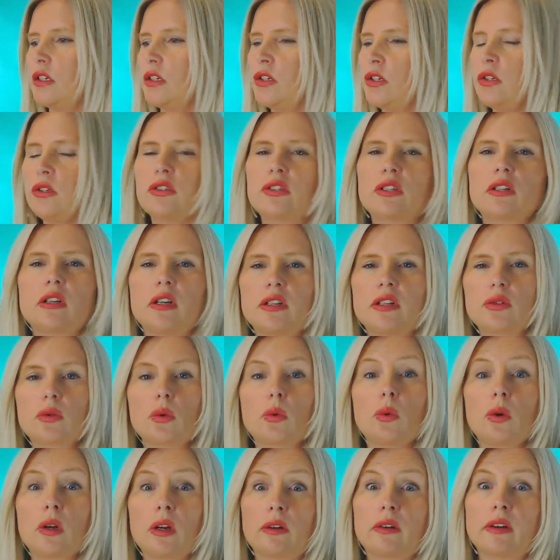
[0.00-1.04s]
utilize
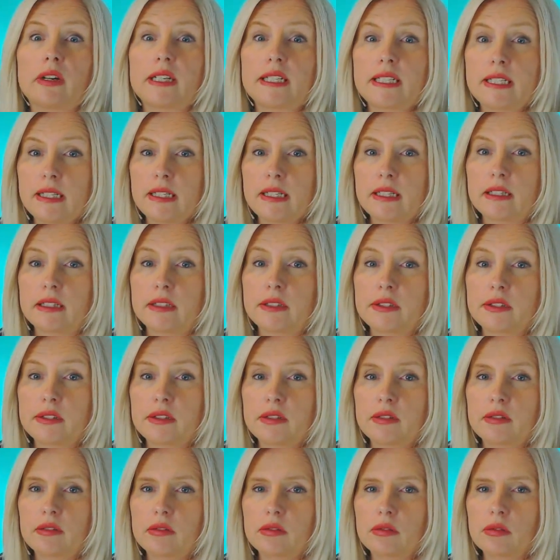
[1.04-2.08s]
all our
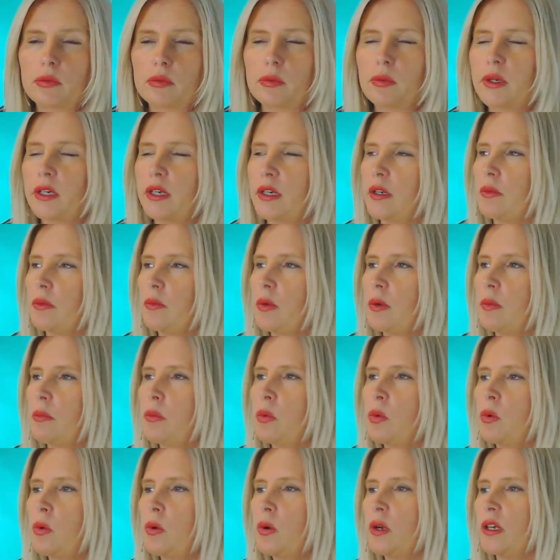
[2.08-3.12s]
ideas. We're
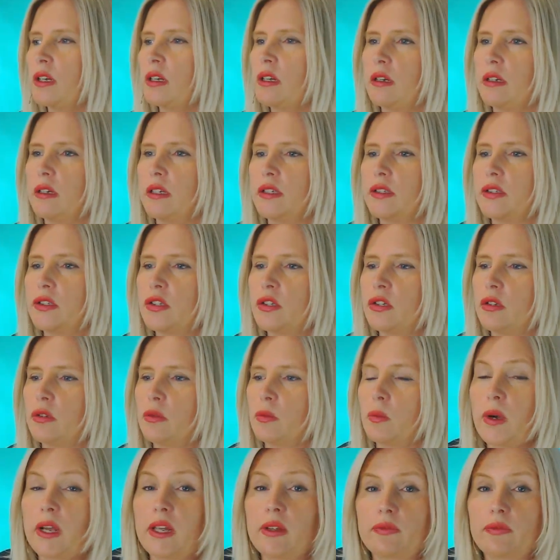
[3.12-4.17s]
more inclined to
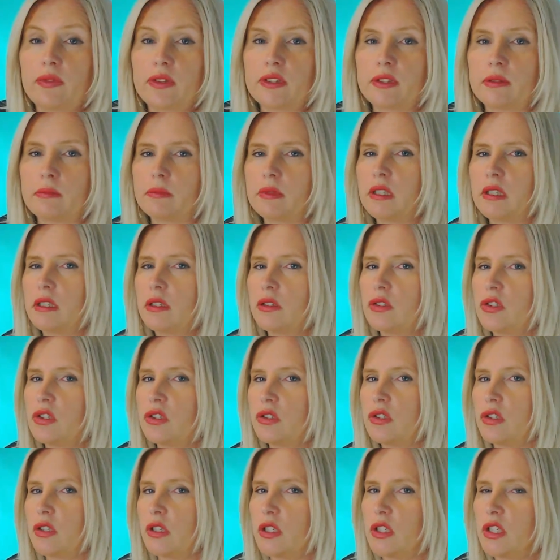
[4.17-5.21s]
wait for something
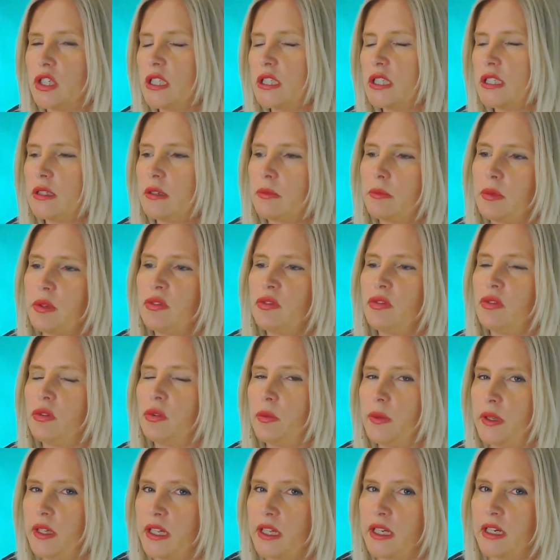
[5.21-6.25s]
to digest and
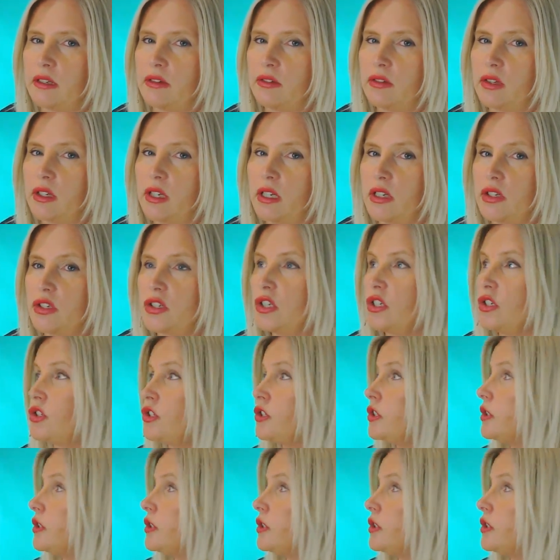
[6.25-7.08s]
before we then actually